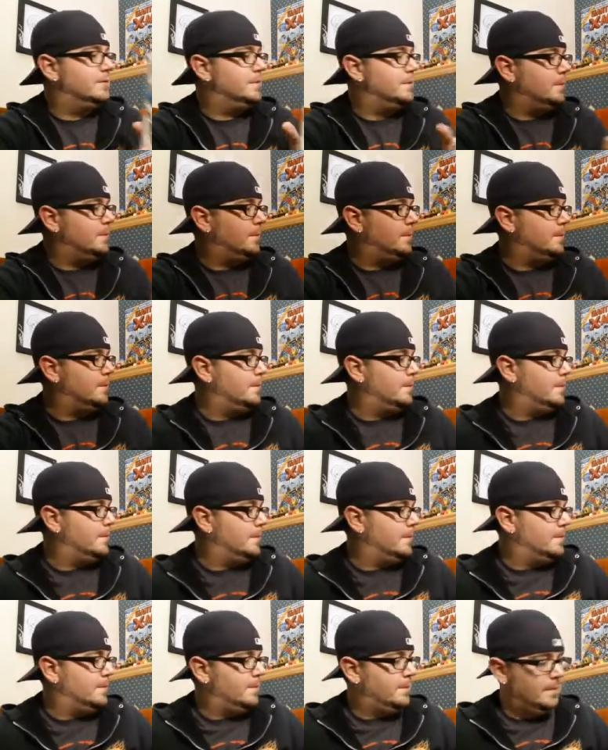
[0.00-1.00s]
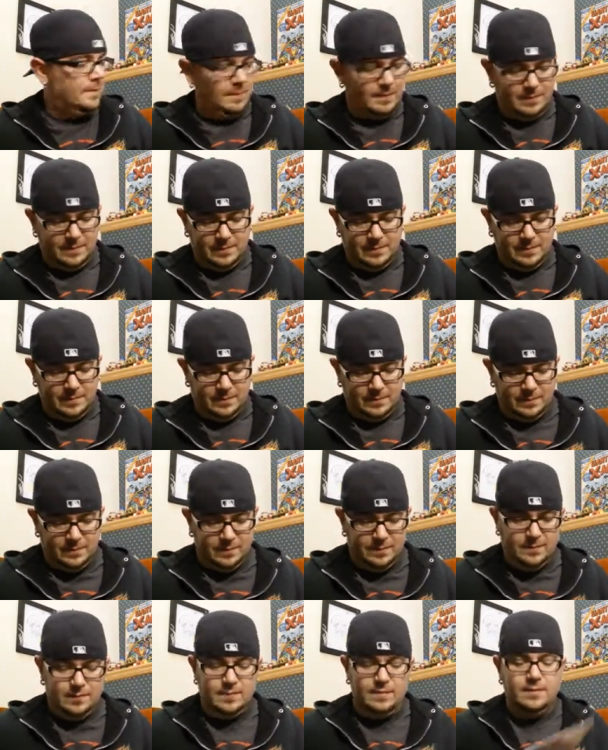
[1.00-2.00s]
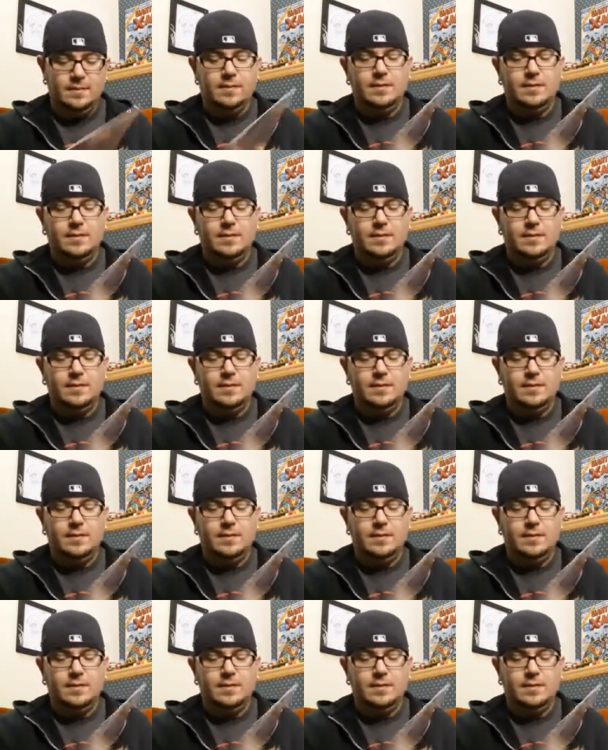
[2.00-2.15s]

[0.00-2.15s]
(silence)